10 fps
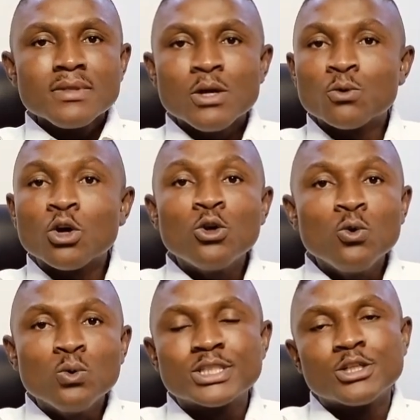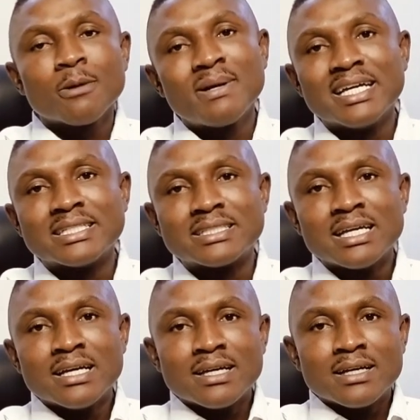He will not lose in your place.
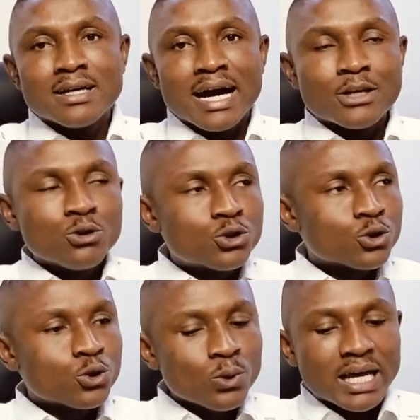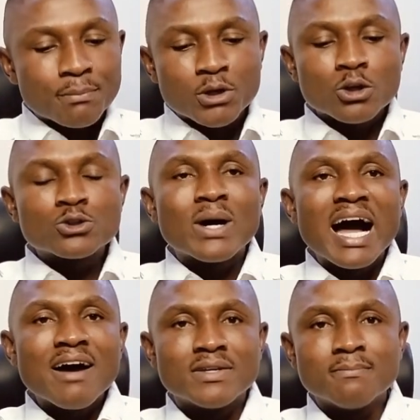And you should know that because you
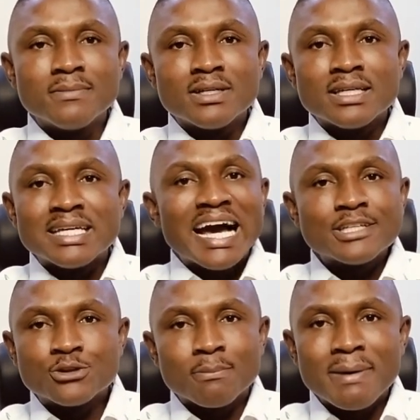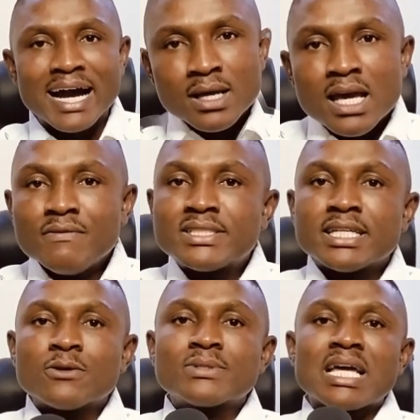have him, he has your back. Every
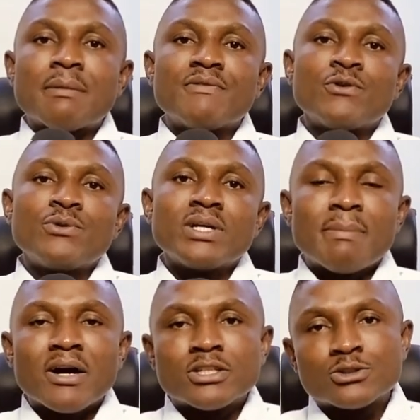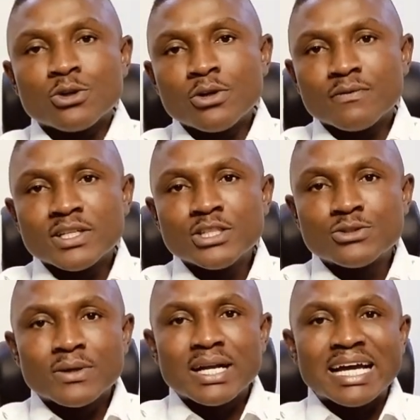single time, if you read about the story of the
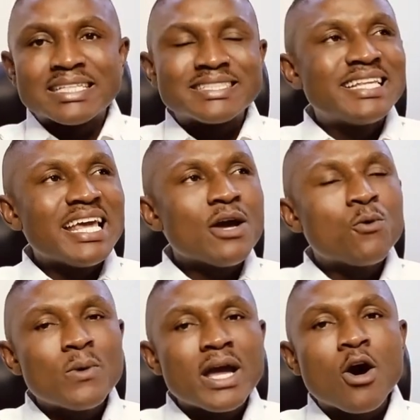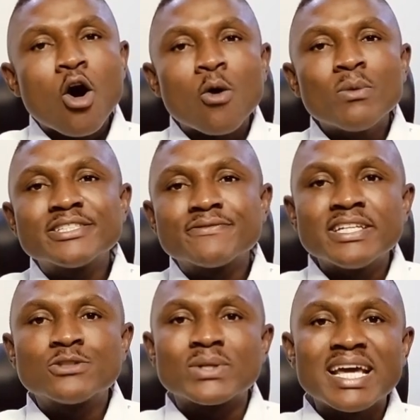Israelites, they were always
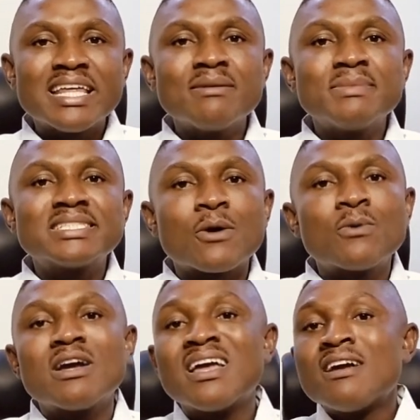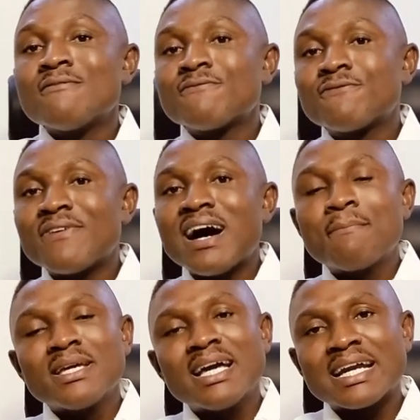faced with enemies that were far
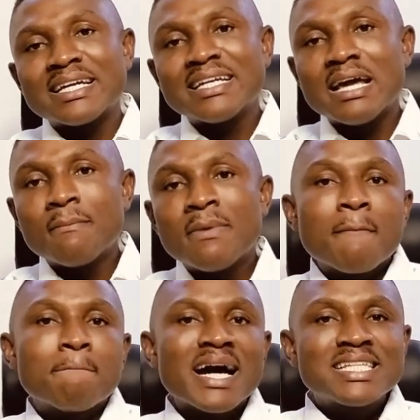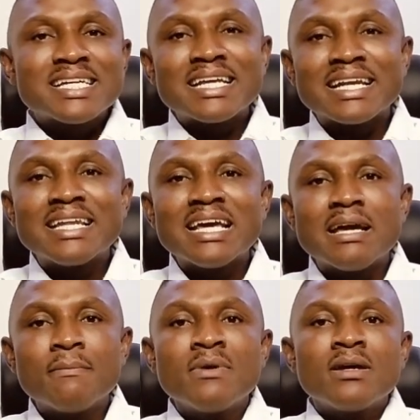bigger than them, mightier than
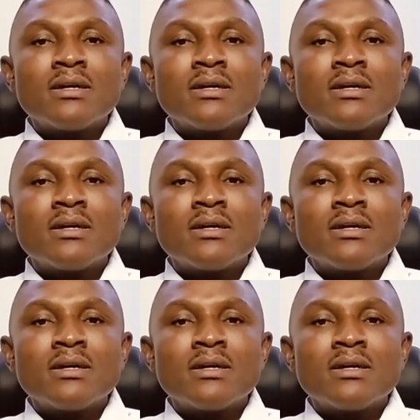them,